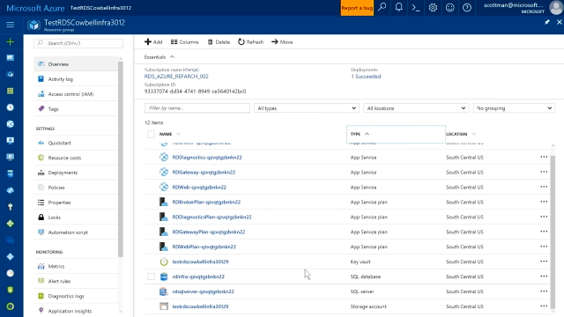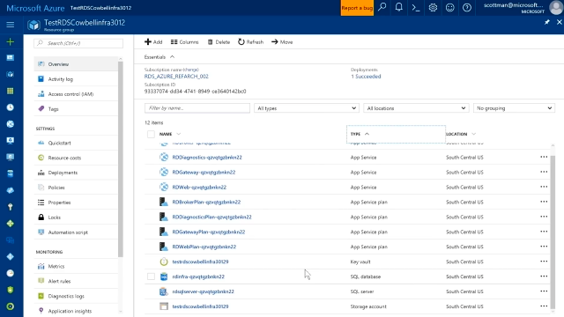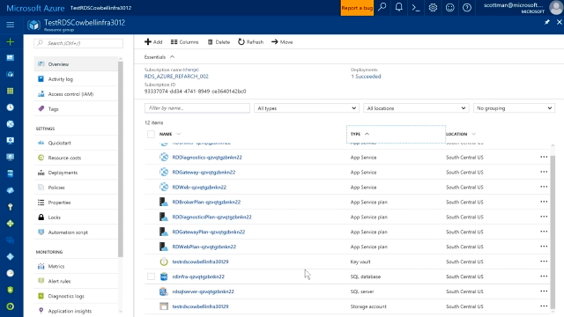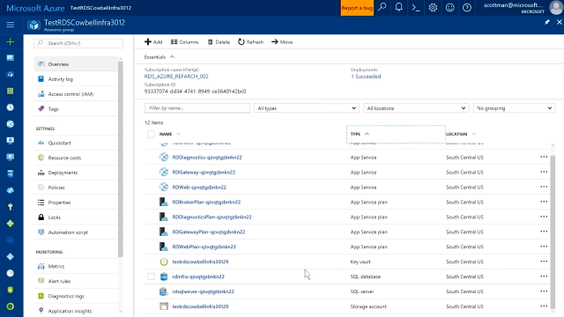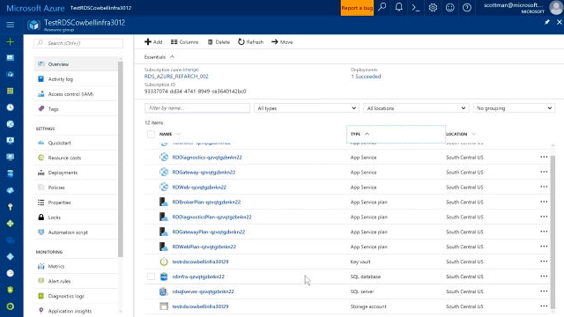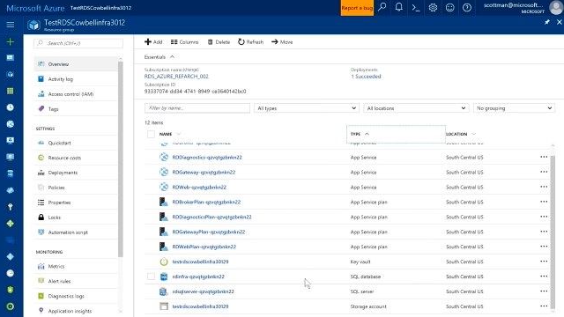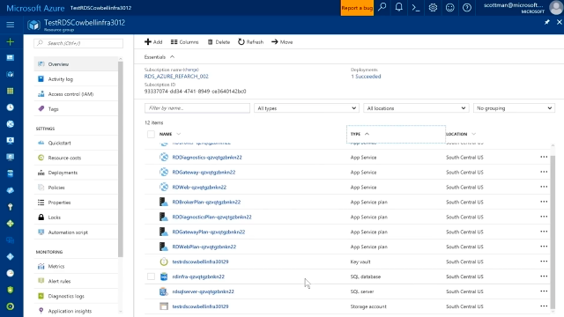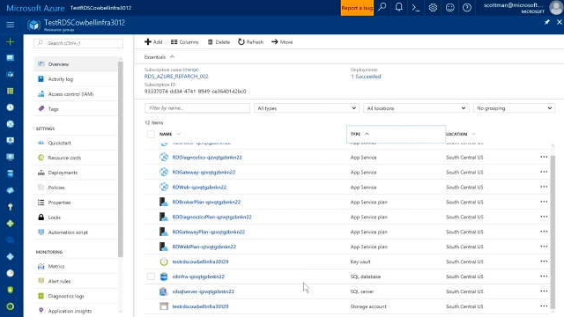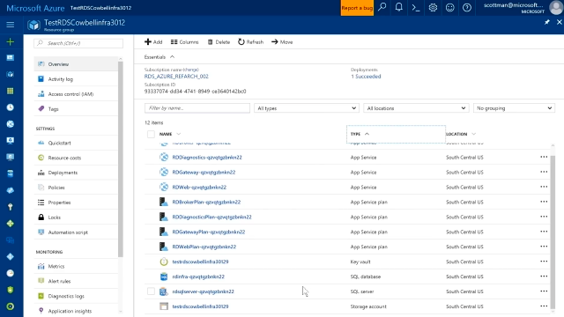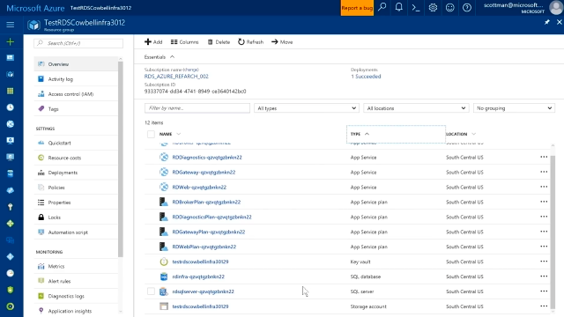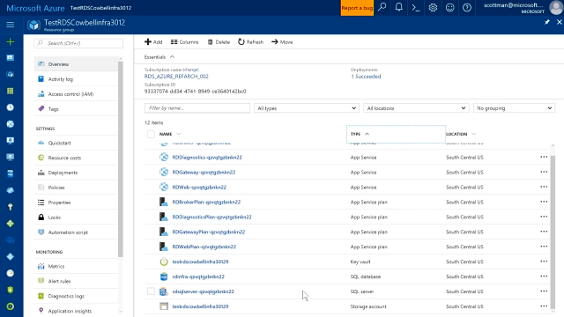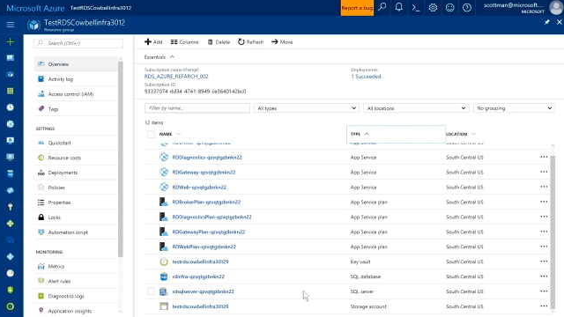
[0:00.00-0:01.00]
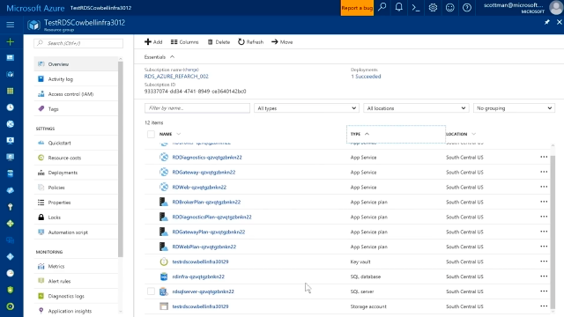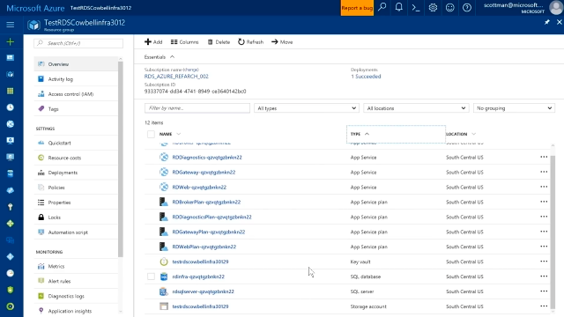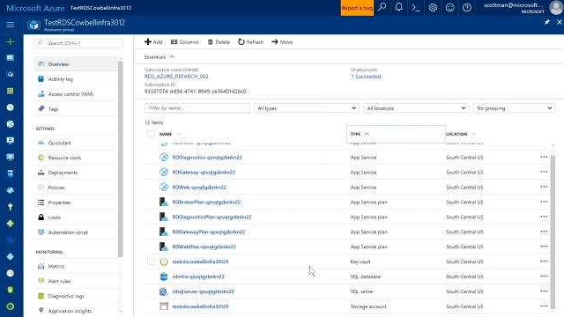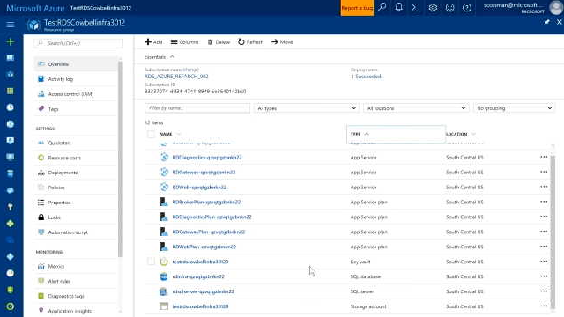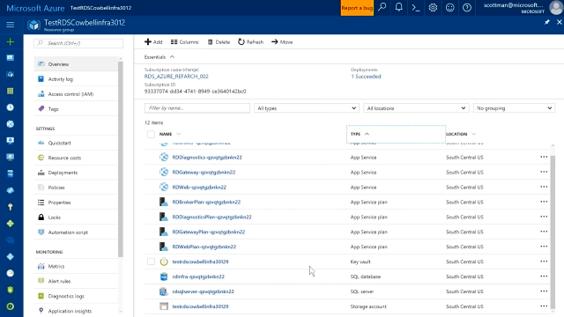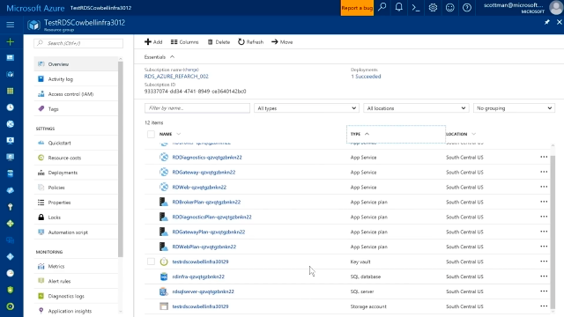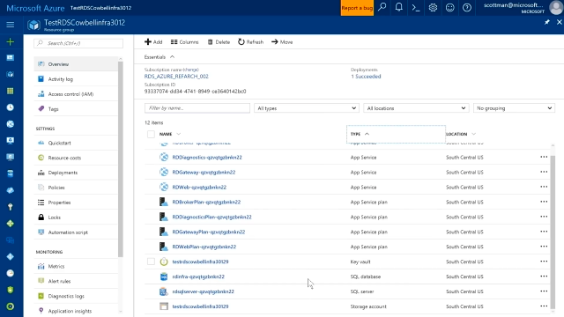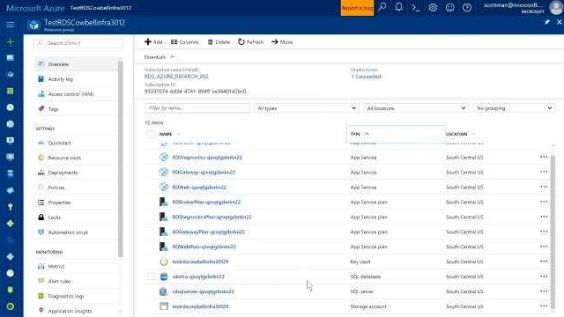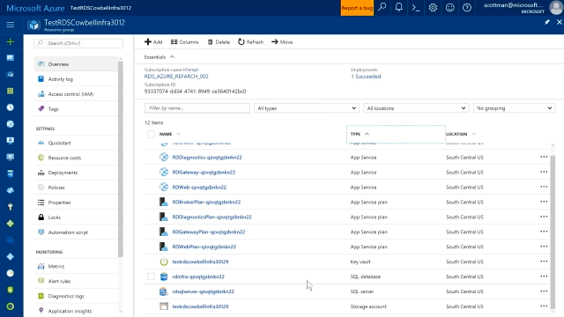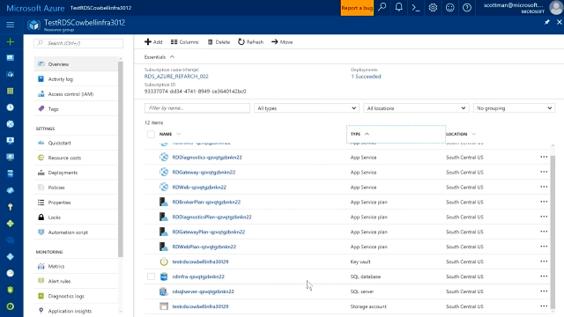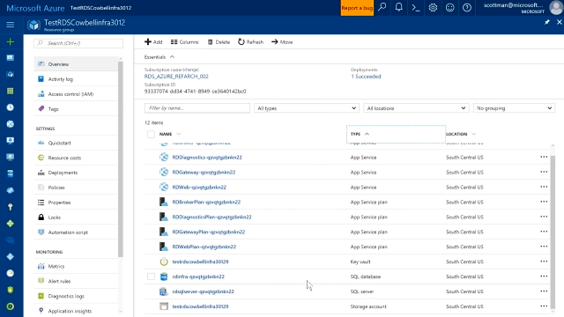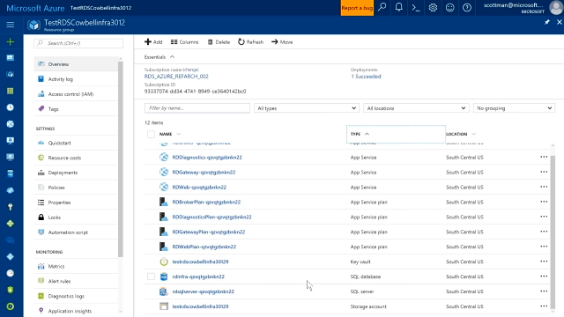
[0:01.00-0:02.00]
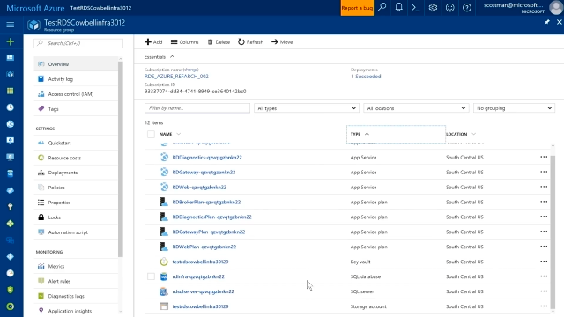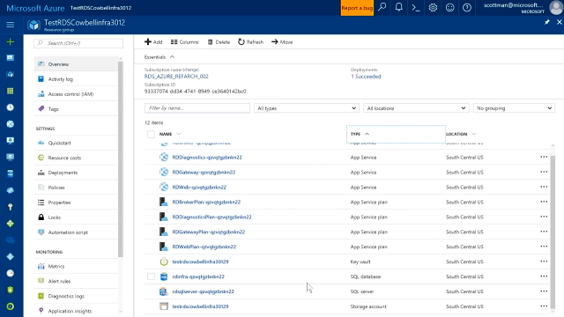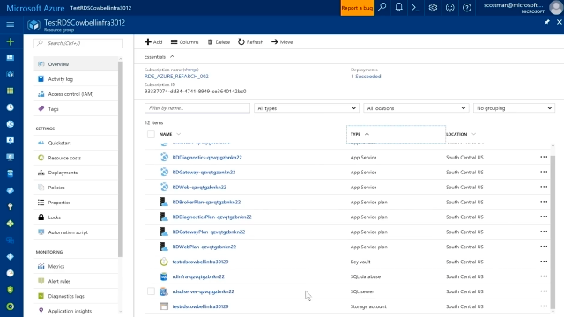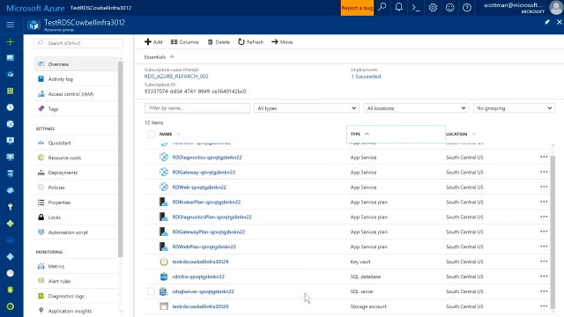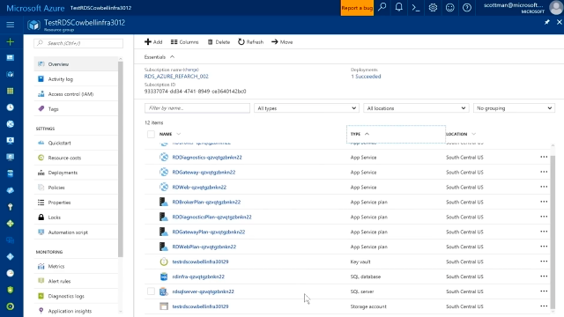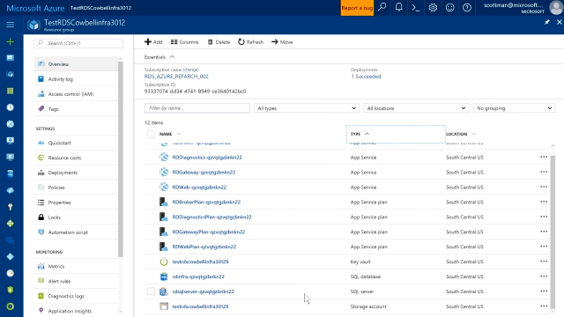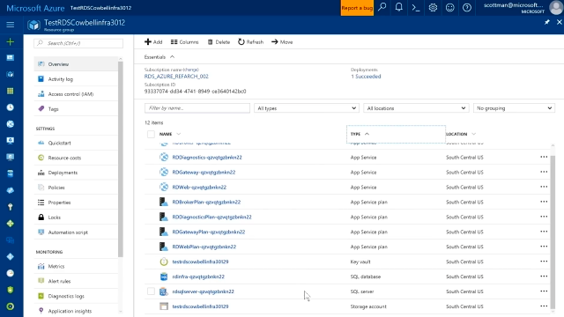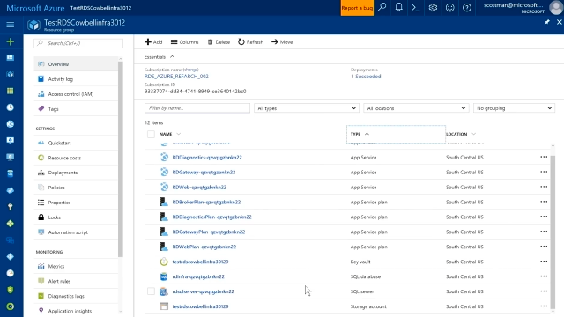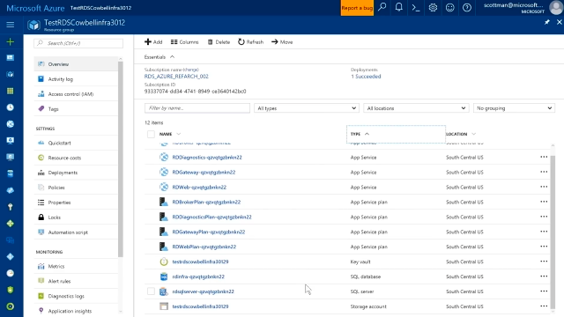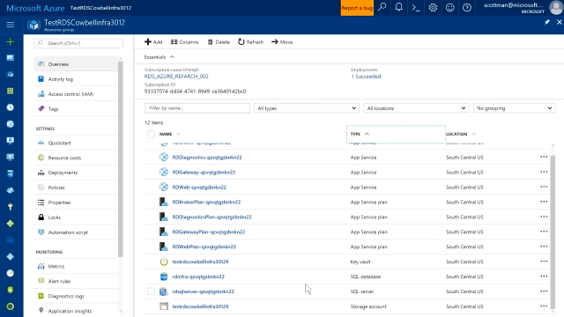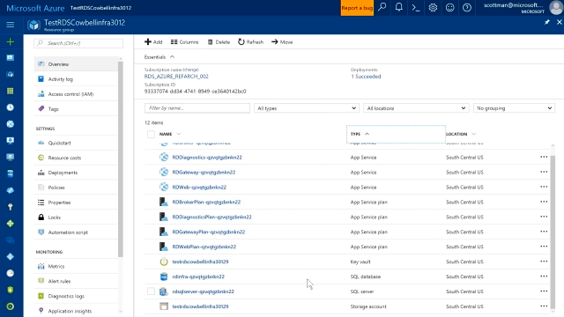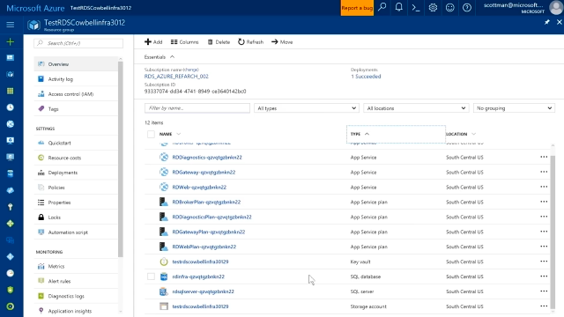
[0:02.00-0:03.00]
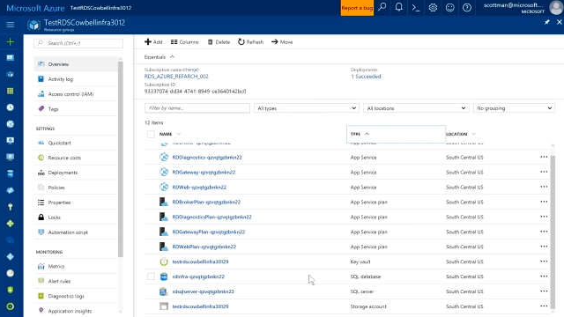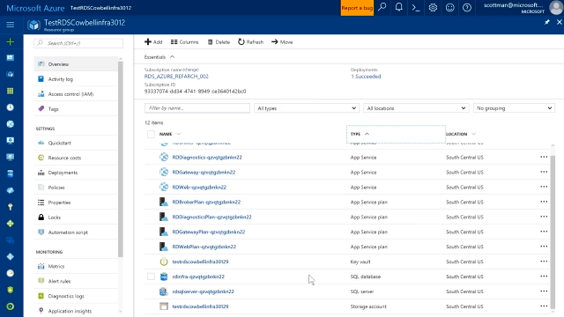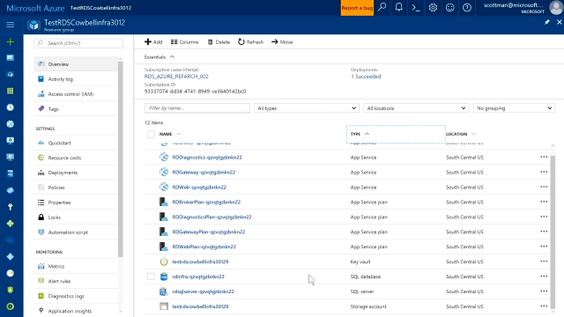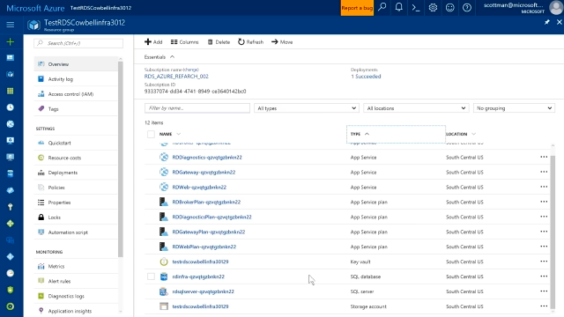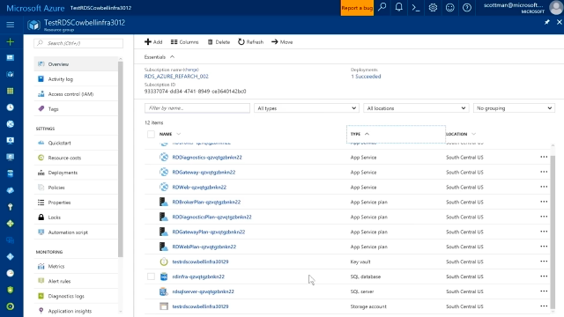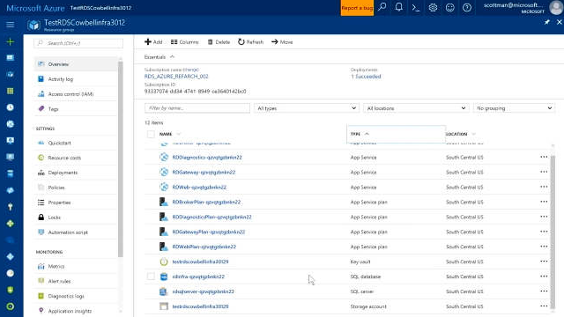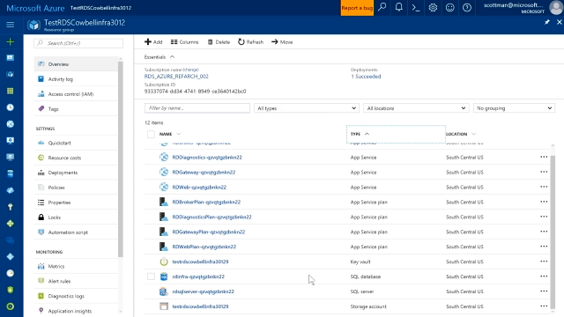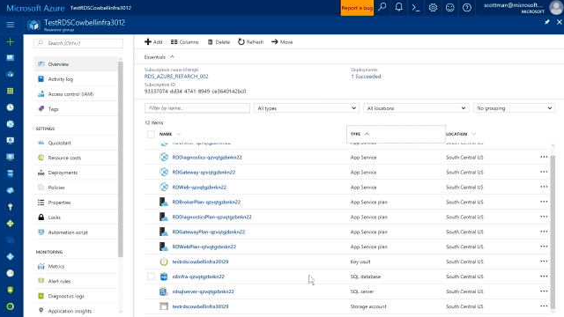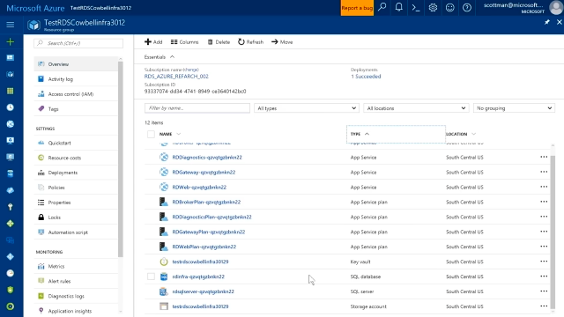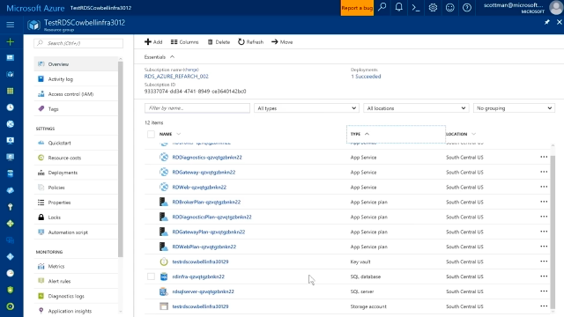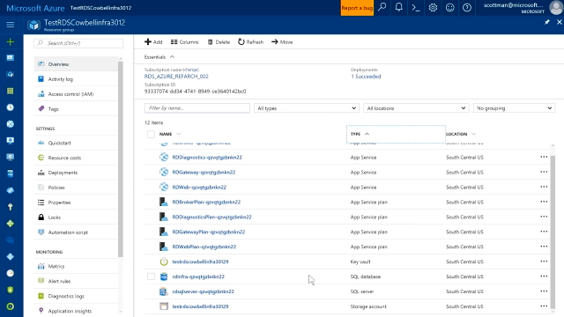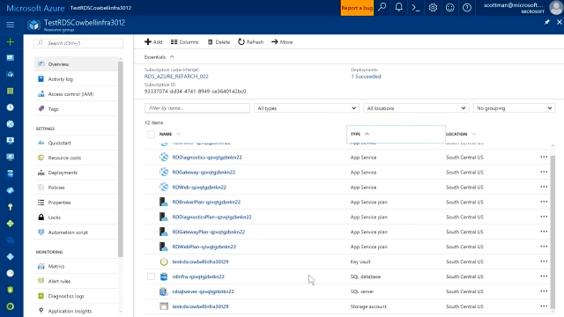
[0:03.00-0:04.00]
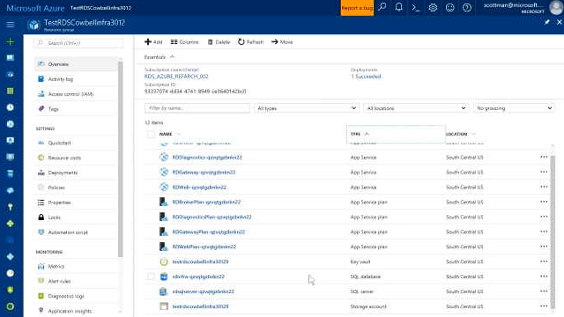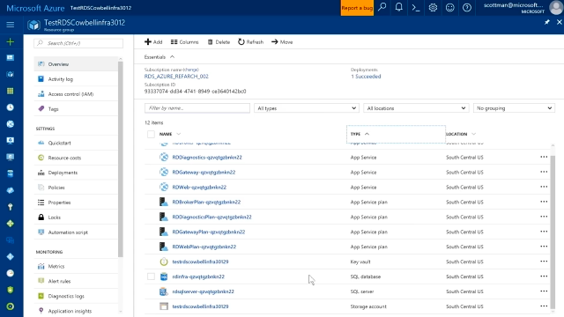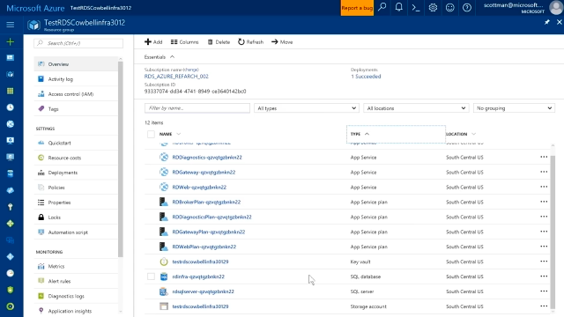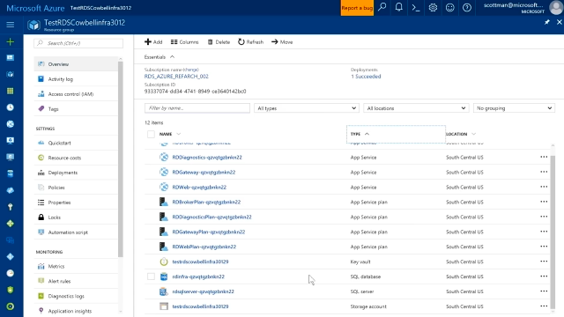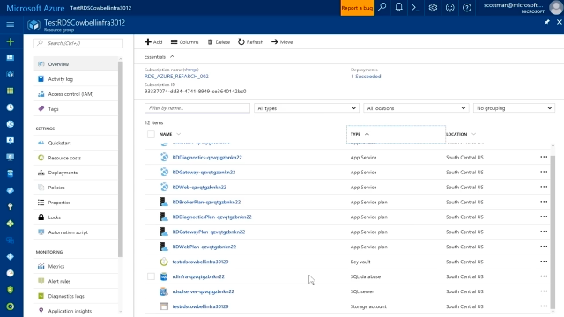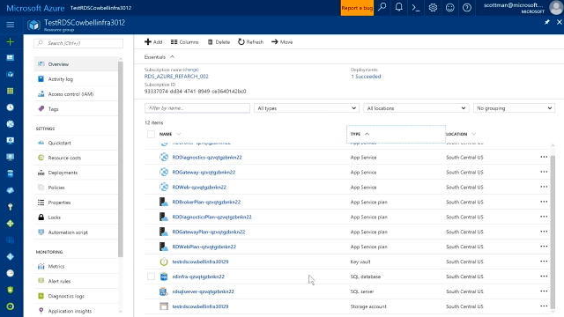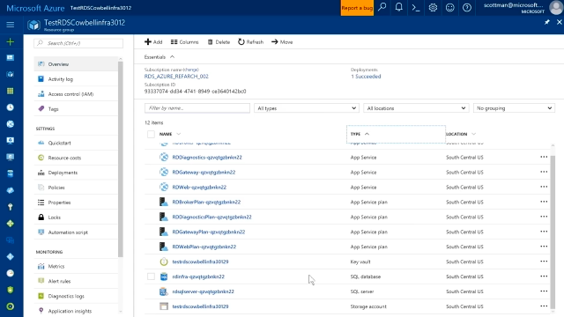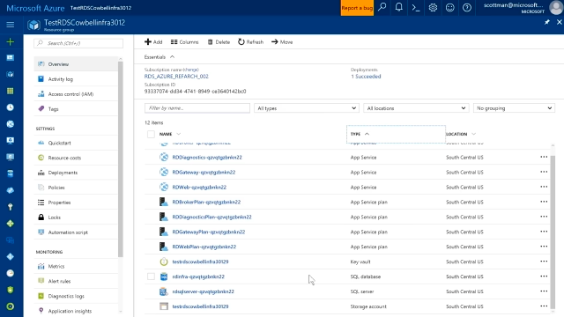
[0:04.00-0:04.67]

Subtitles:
No face is visible, so there are no lips to read.